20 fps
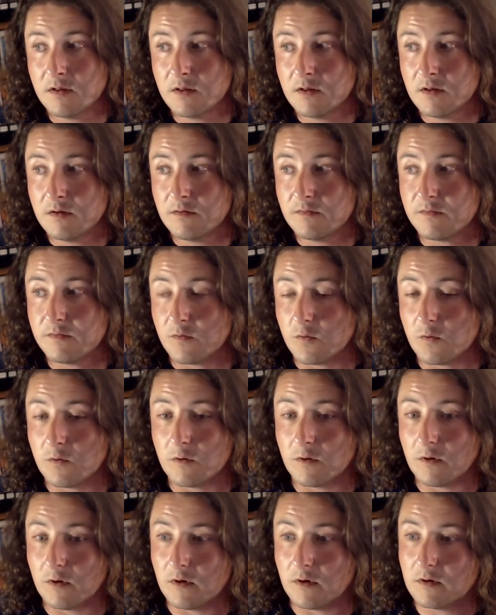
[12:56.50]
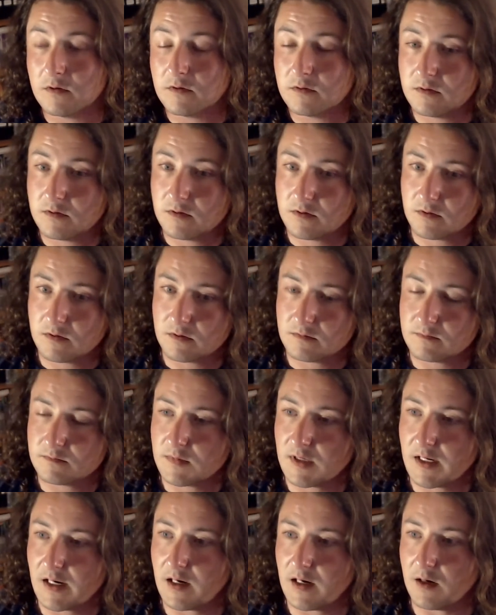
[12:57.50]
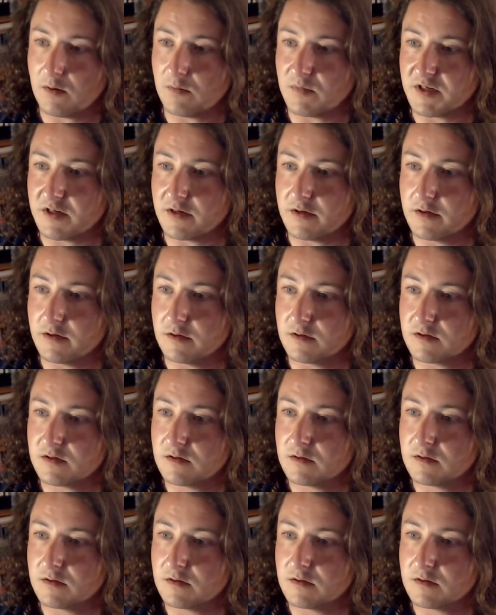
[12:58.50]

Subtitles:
for how many years?